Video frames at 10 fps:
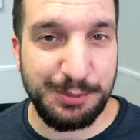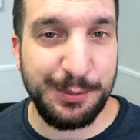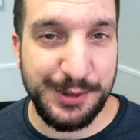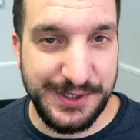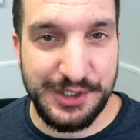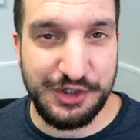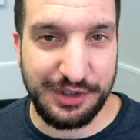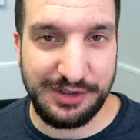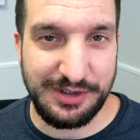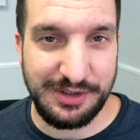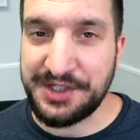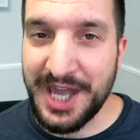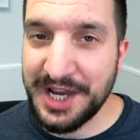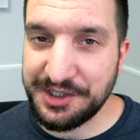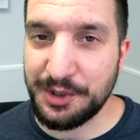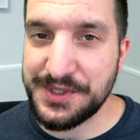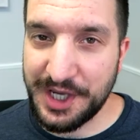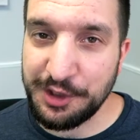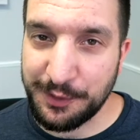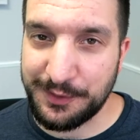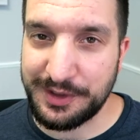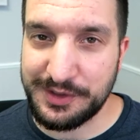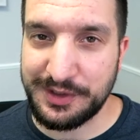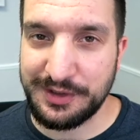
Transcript: proposition and act outside of it.